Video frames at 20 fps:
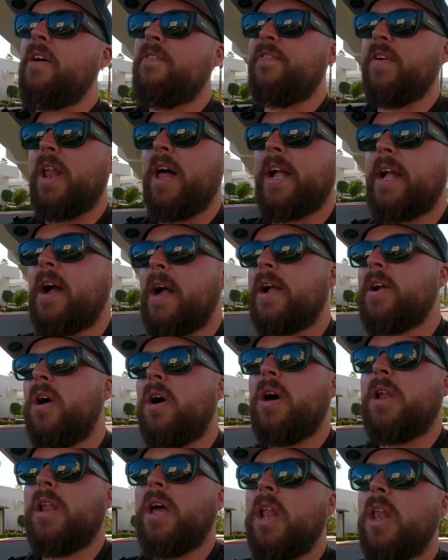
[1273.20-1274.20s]
I feel like I
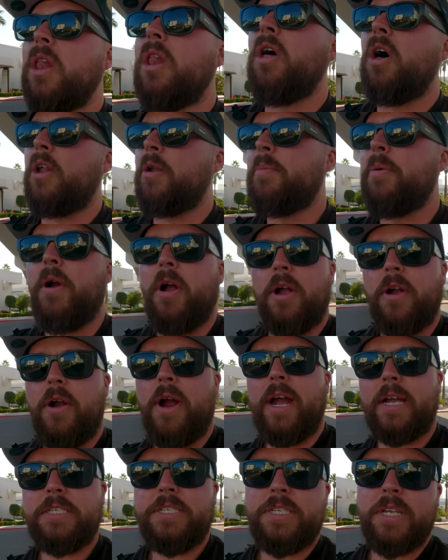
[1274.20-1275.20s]
got a lot of
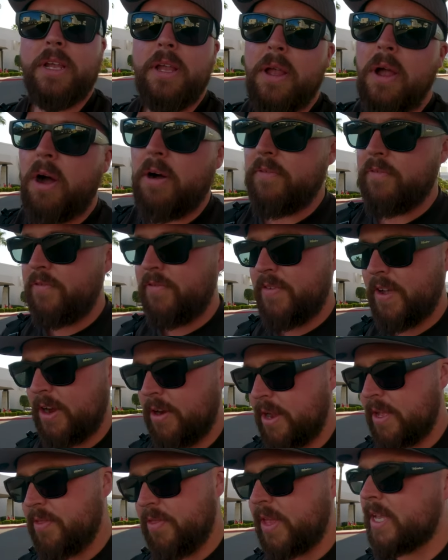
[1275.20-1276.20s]
progress on
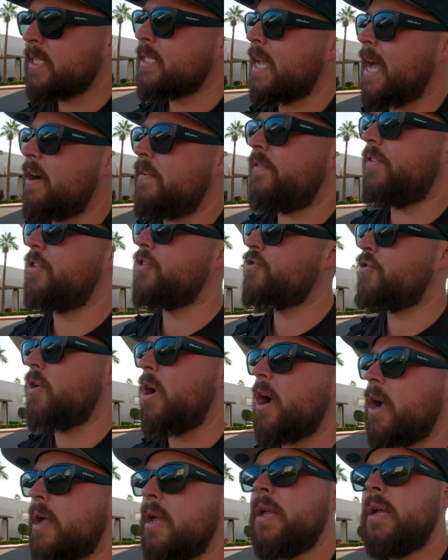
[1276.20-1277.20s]
figuring things out for the
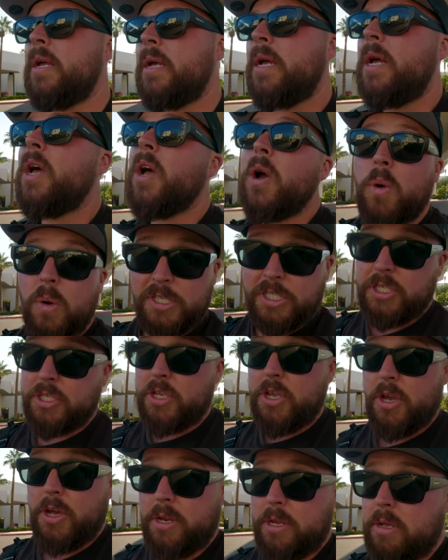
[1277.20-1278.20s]
truck, which is
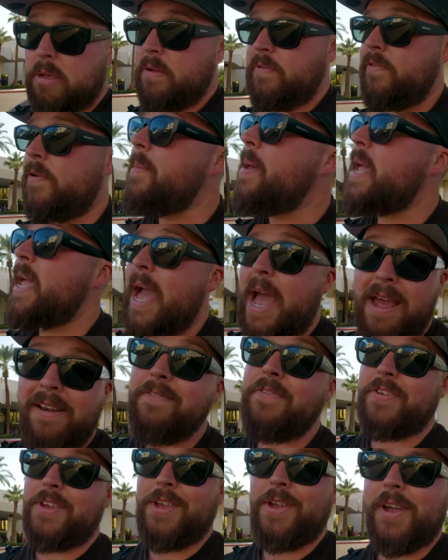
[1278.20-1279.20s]
good for me
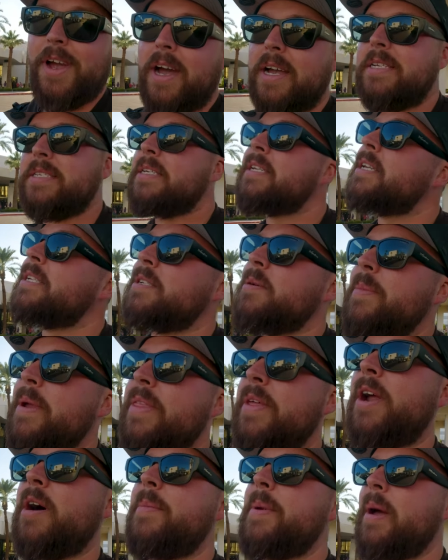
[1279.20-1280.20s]
and for you guys, because I mean
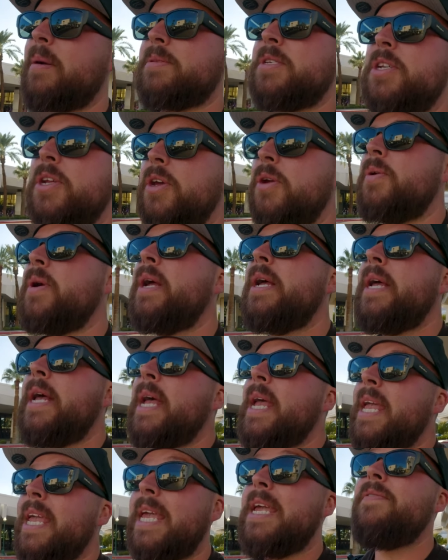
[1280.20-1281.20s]
that I'll be able to do
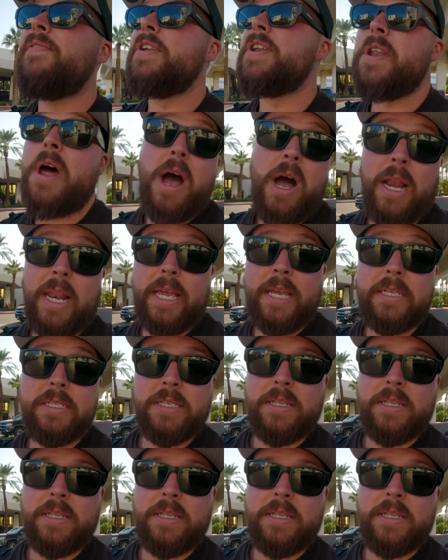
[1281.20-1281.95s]
even gnarlier